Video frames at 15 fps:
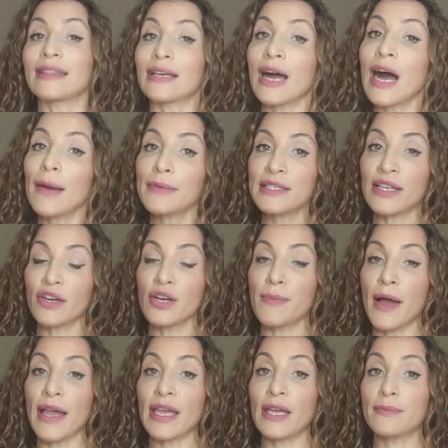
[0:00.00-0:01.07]
at the commissary
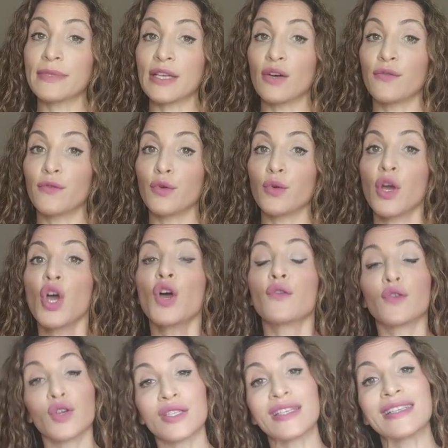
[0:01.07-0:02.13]
buying himself food
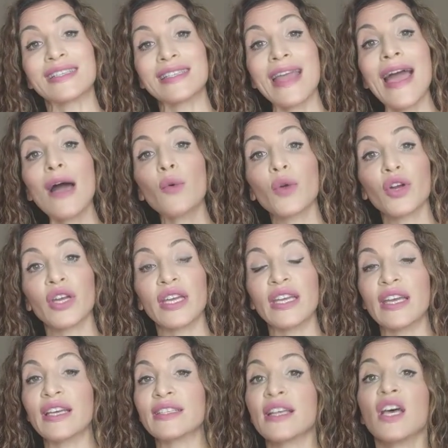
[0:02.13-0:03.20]
versus now where
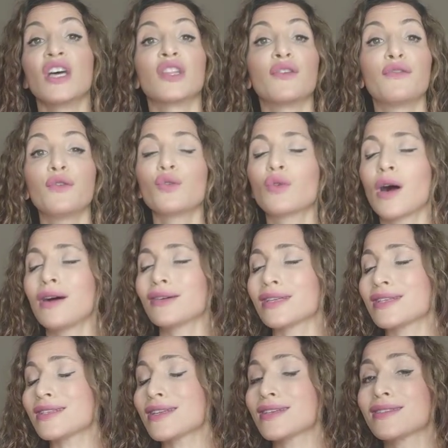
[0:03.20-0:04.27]
he is, the food
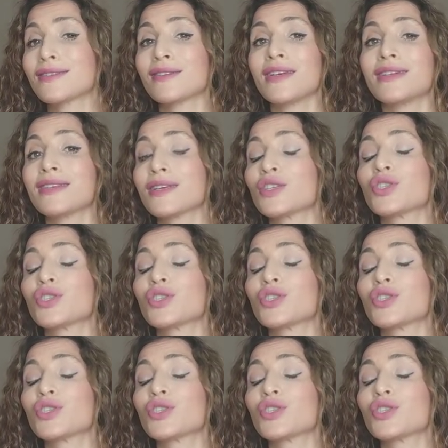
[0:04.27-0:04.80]
quality is, is